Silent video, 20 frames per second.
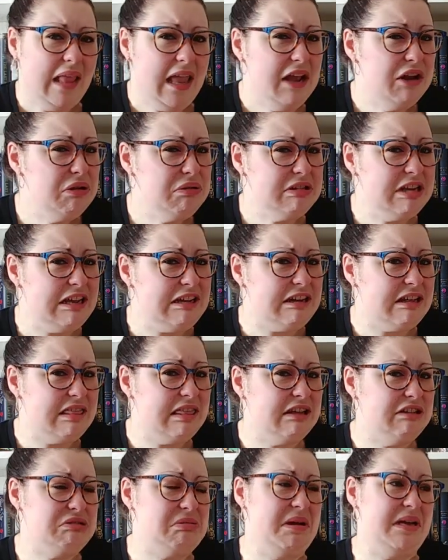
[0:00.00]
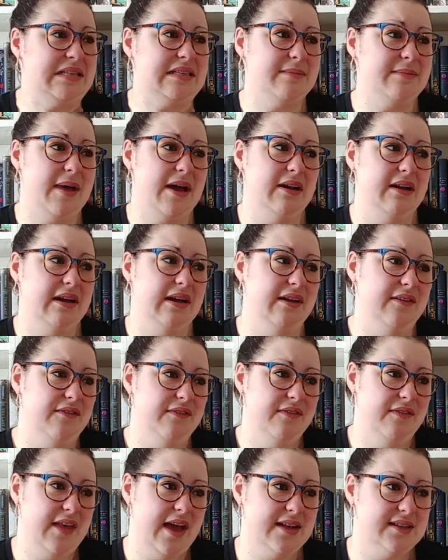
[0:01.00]
I don't tend to think twice about it.
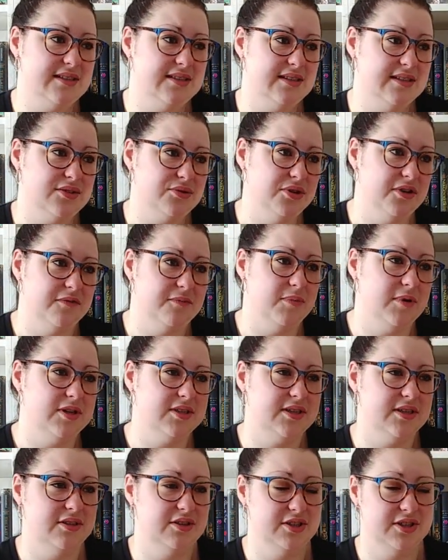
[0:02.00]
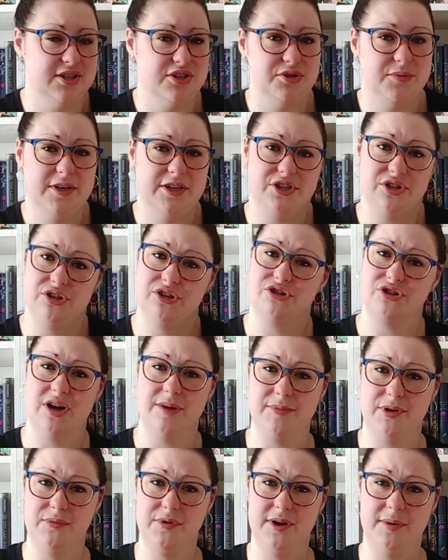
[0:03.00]
If that's the sort of person or situation or
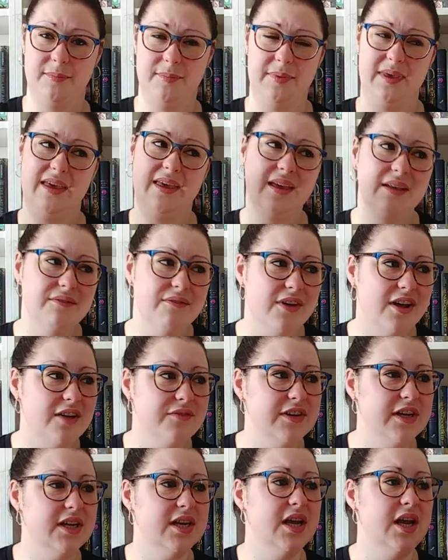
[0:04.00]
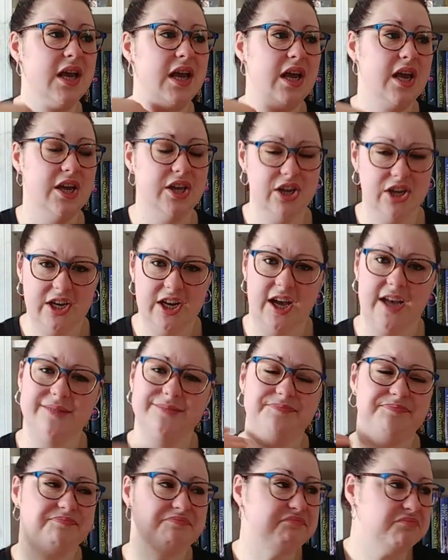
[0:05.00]
drama you want to be involved in, you're done.
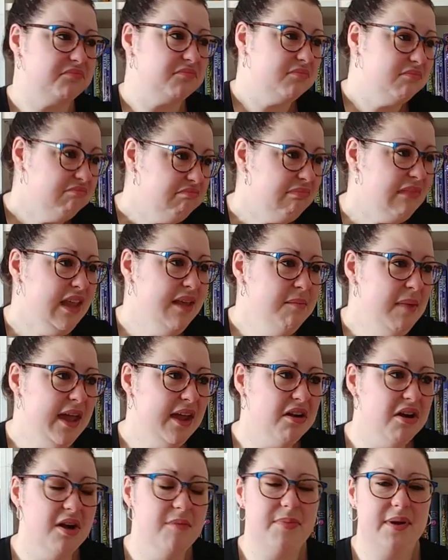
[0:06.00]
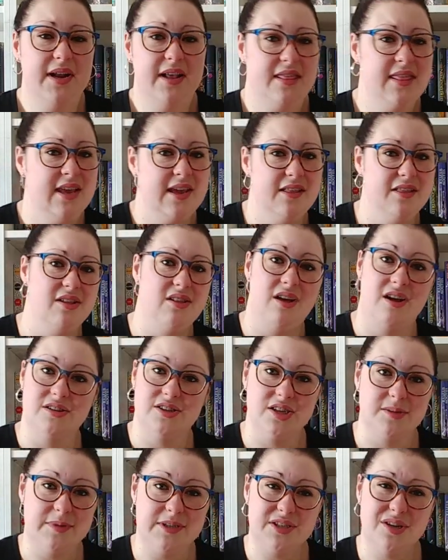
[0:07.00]
It may hurt, but I think in the long
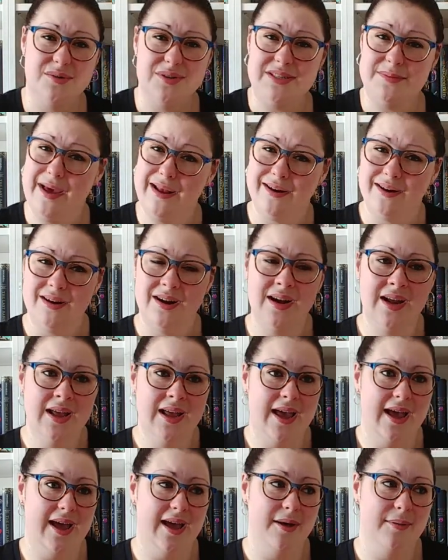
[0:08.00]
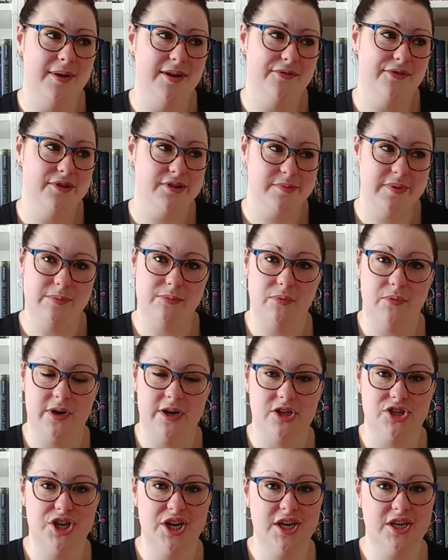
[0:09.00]
term it's always better. Um, and if those people
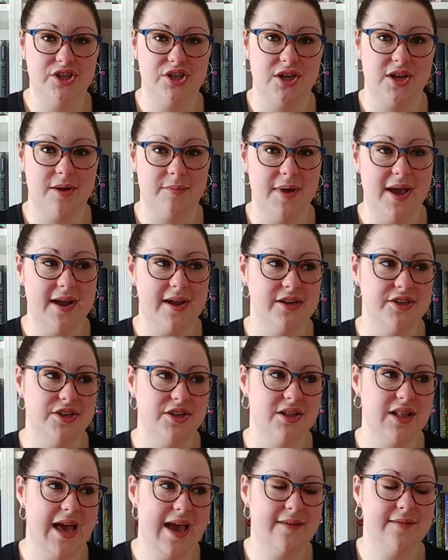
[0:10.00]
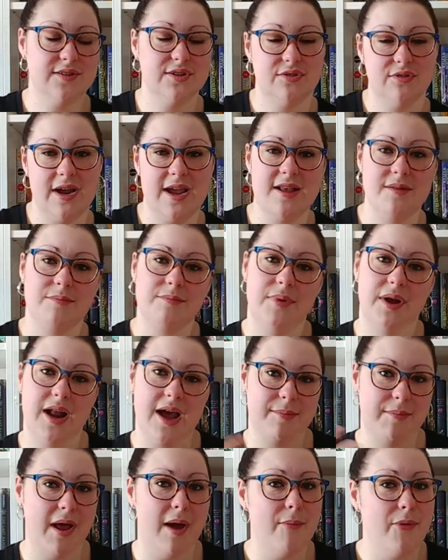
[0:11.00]
want to change and come back into your lives, great. But
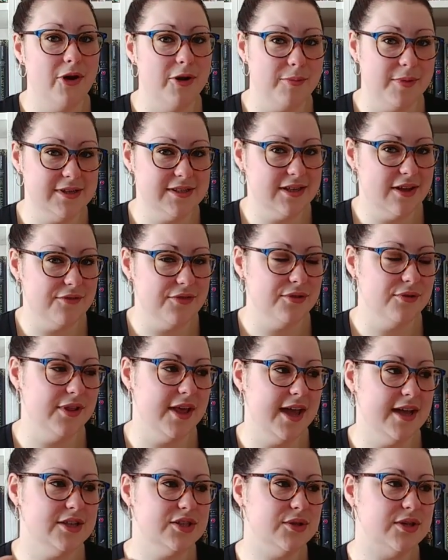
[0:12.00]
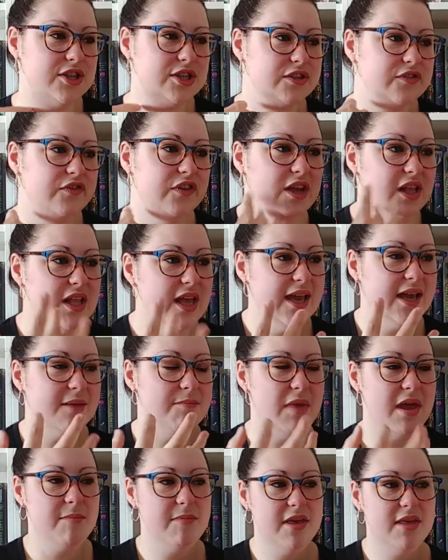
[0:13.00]
I'm not putting myself through that. So I just feel like
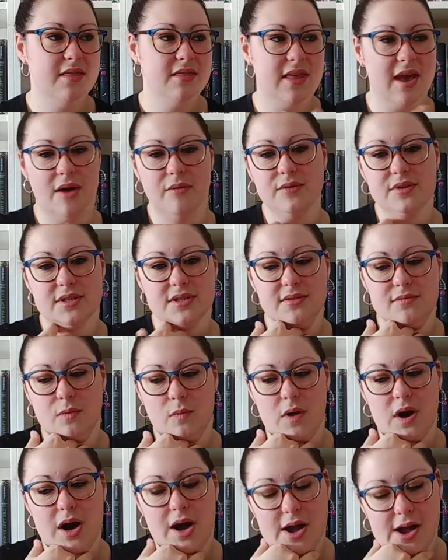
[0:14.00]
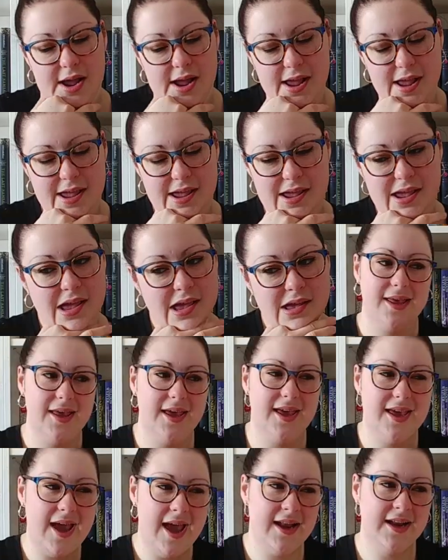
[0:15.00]
maybe that was why
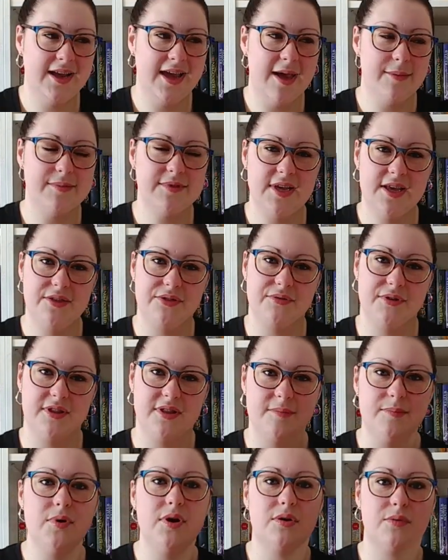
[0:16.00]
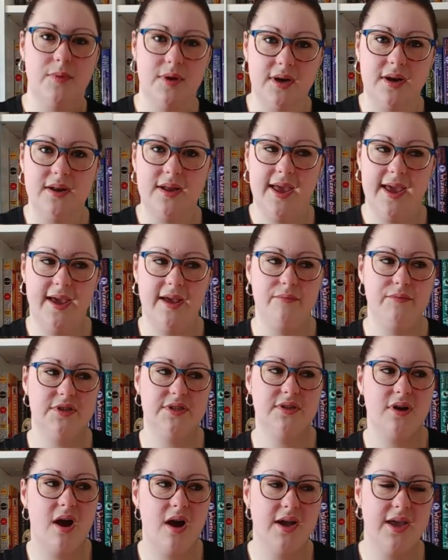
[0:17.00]
it kind of kept saying throughout the book when Anne
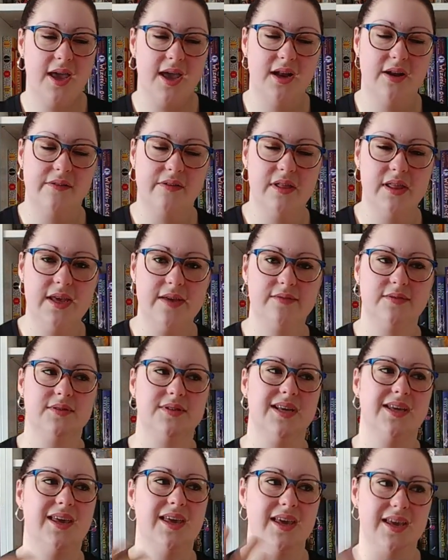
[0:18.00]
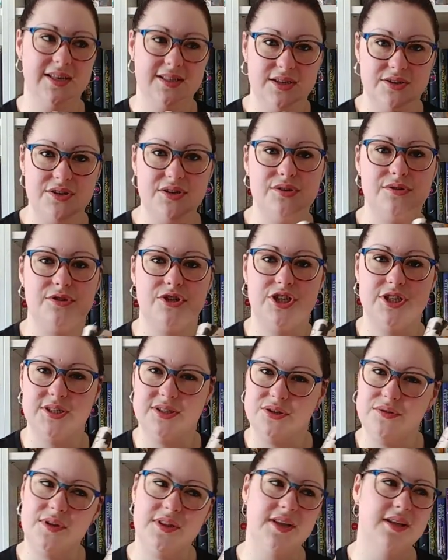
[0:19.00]
was talking of Cleves was like, he's a douche,
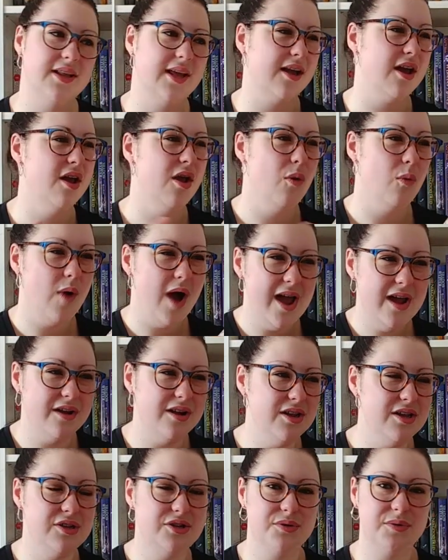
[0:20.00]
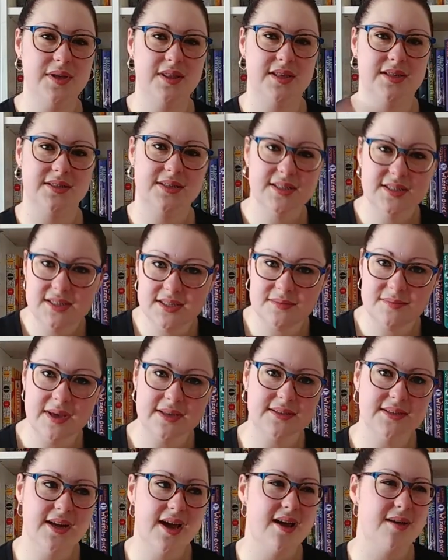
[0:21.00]
she's doing that, like, why are you doing this? This is
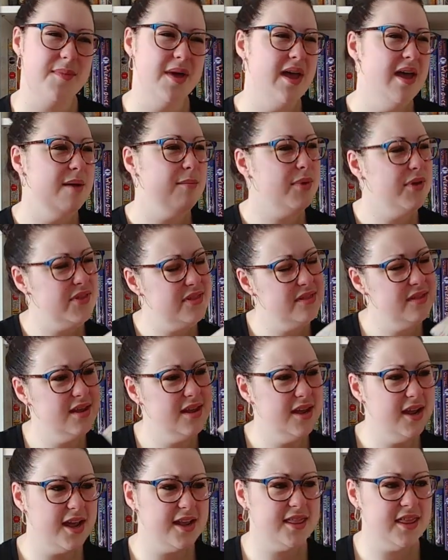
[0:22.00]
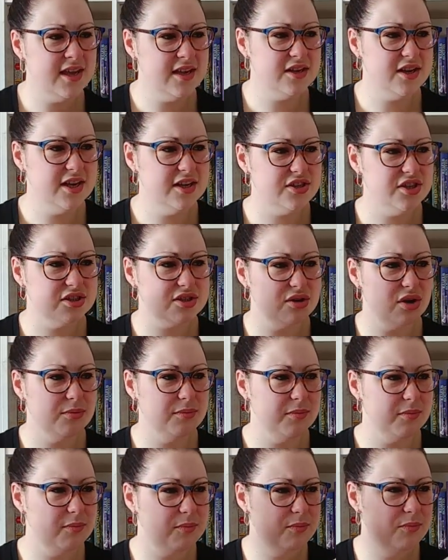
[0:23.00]
messed up. But it, I think it just,
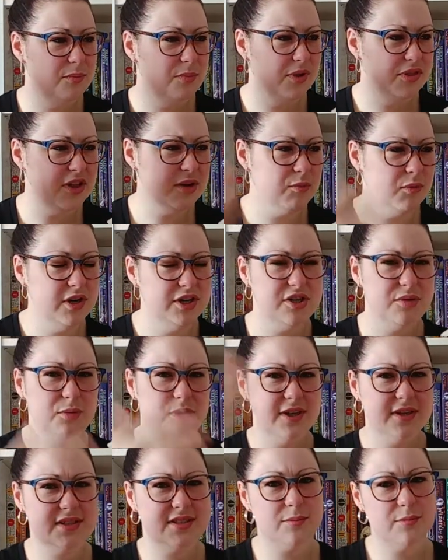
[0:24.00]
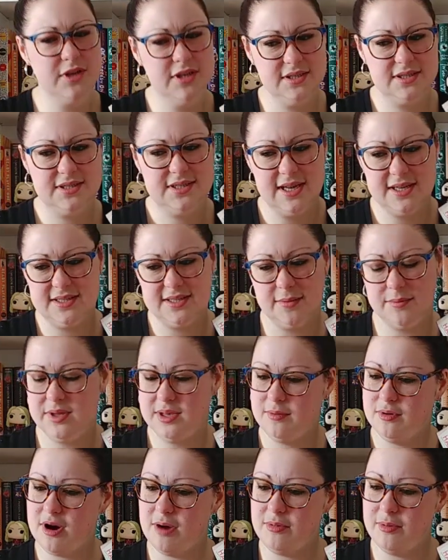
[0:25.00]
um, but then when, when someone said
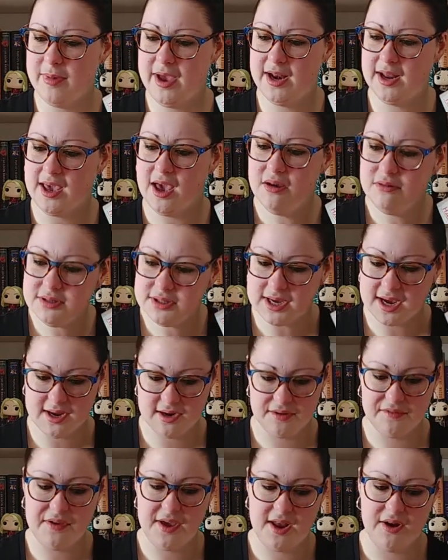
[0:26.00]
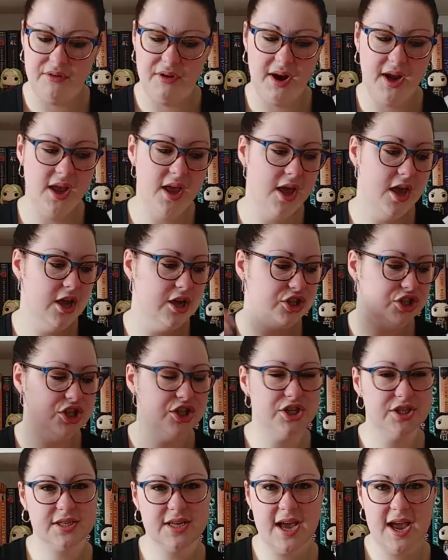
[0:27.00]
something problematic outside of Henry,
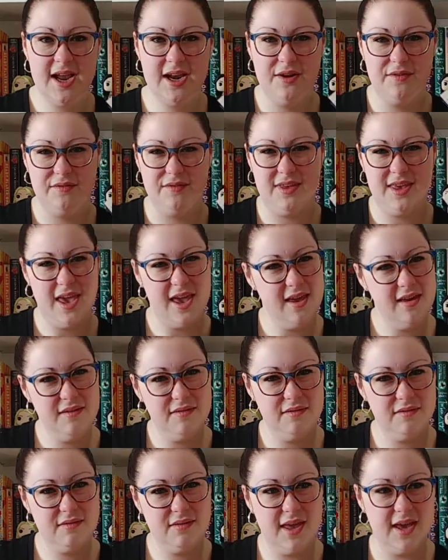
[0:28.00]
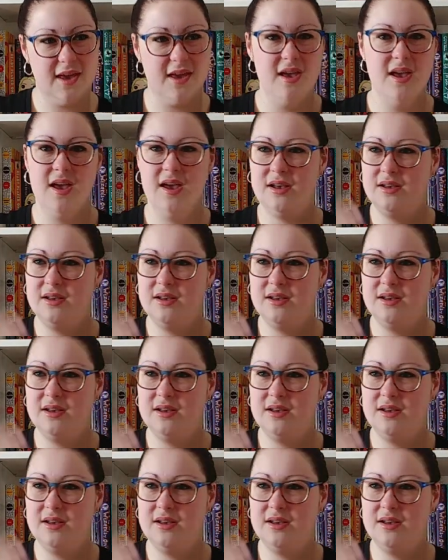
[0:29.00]
she just kind of gave, like,